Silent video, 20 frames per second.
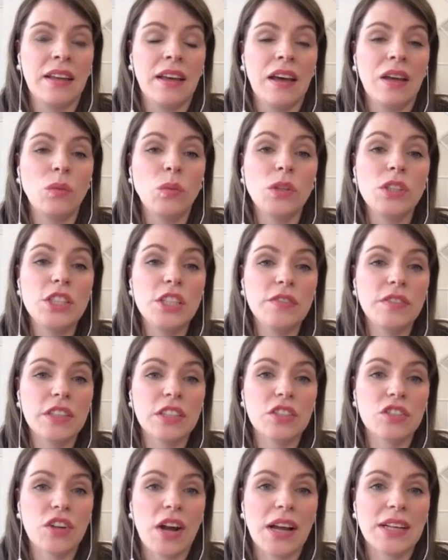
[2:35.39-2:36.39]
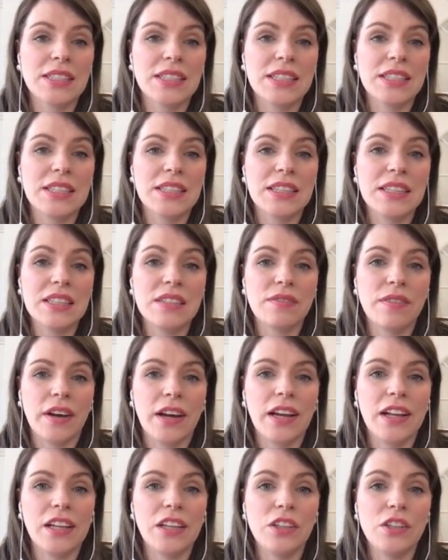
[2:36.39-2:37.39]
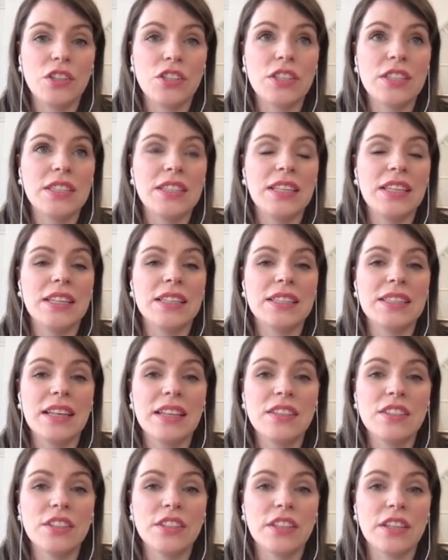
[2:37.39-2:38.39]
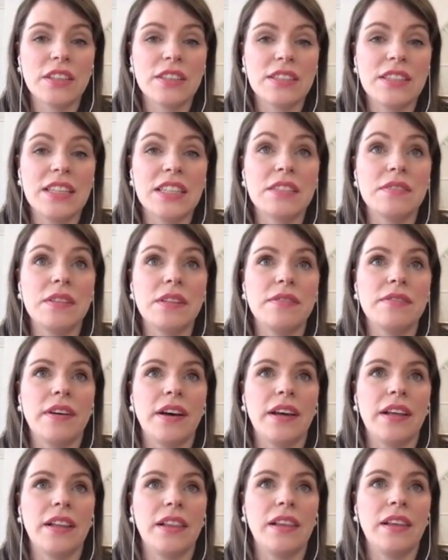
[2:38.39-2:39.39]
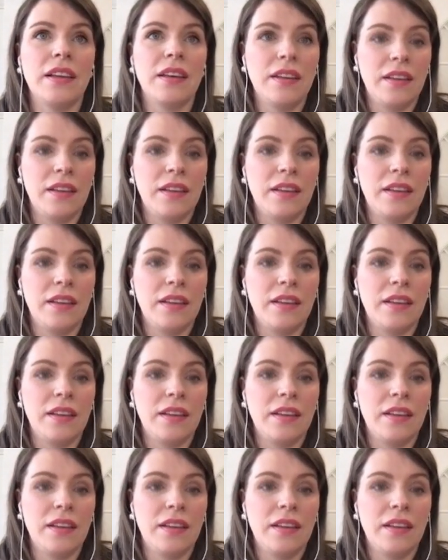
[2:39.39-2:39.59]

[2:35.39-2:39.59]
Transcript: And once you've extracted this file, you should see a sensor.csv file